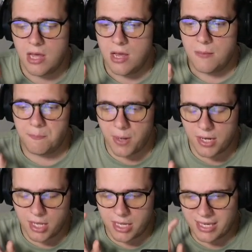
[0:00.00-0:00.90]
But
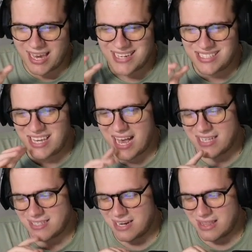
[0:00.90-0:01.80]
in case he has
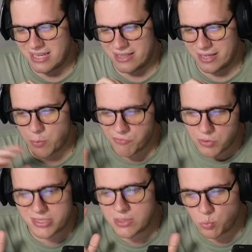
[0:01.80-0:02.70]
anything, like we've only
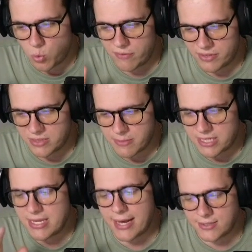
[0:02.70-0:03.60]
seen one of his mini.
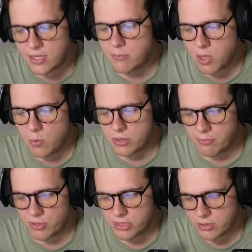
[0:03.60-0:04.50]
Yeah, he's going to be going with the
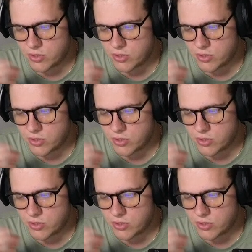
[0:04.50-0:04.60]
Prince here.